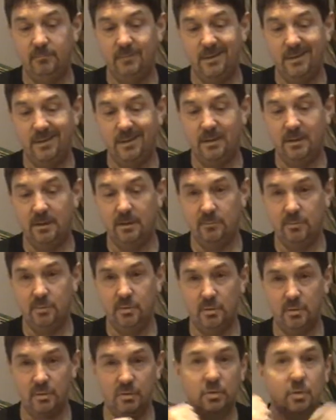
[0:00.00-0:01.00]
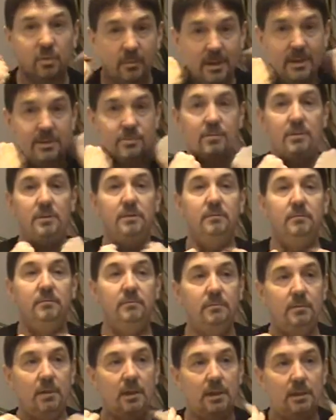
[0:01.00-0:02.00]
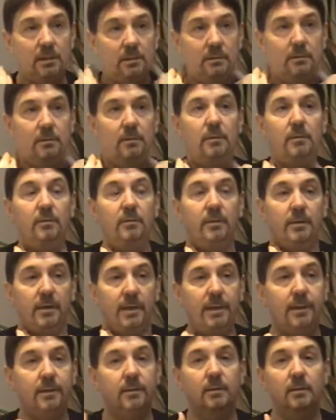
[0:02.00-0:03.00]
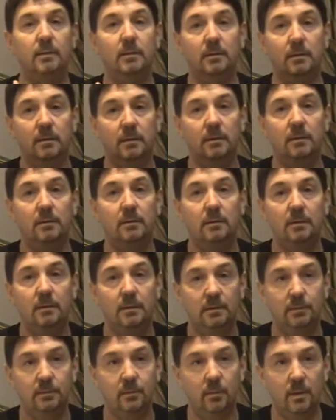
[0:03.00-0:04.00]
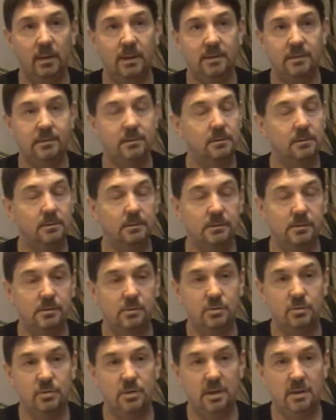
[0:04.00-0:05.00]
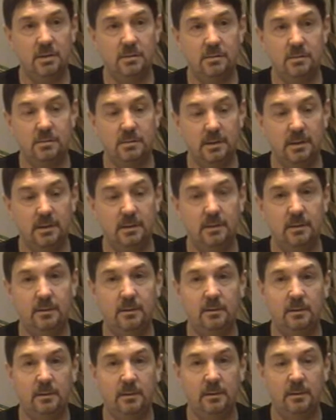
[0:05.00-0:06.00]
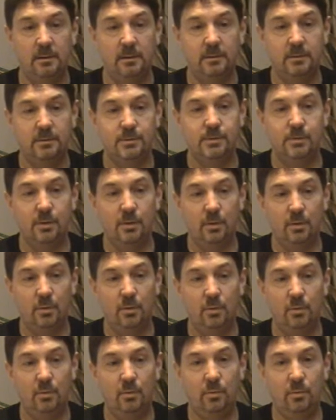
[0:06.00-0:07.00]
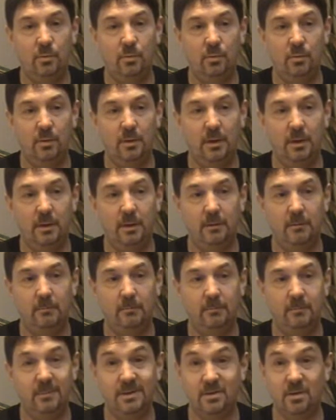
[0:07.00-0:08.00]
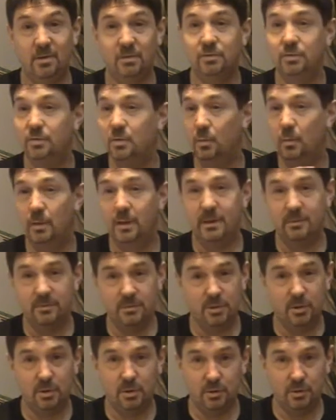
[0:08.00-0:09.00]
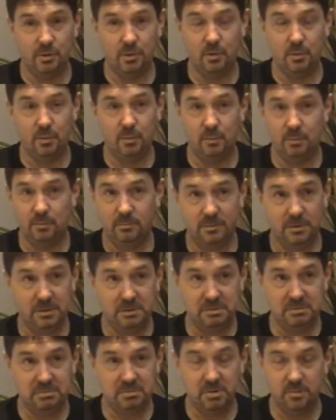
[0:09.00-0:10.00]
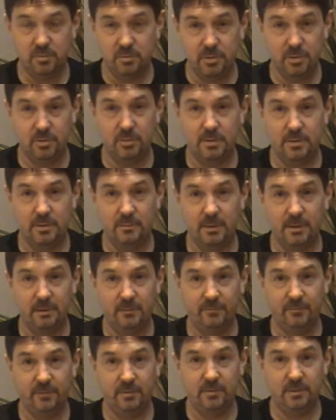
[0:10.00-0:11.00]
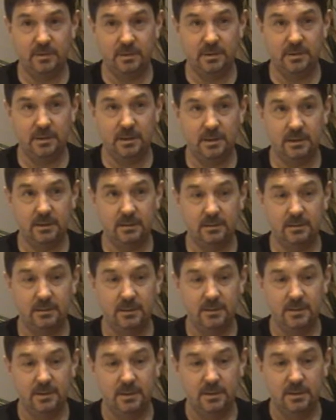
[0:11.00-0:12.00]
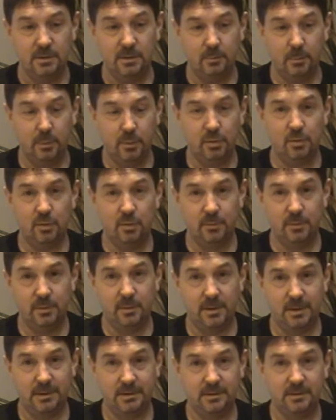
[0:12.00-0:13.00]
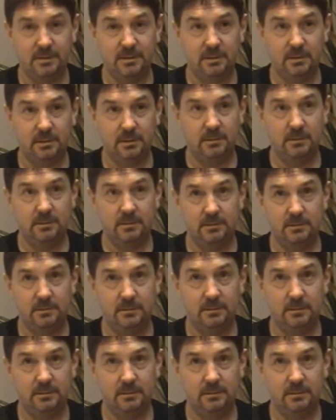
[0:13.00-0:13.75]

And I'm also measuring like the neck and the waist, and there's no changes there. So it's hard to know what else you can do. You reduce the amount of food that you take, you push up your exercise.